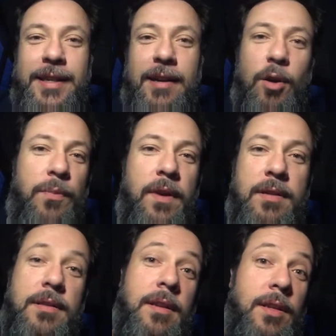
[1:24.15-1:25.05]
I hope
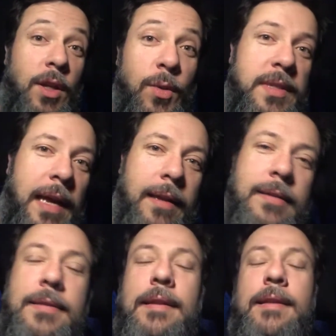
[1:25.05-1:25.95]
there's a new talent,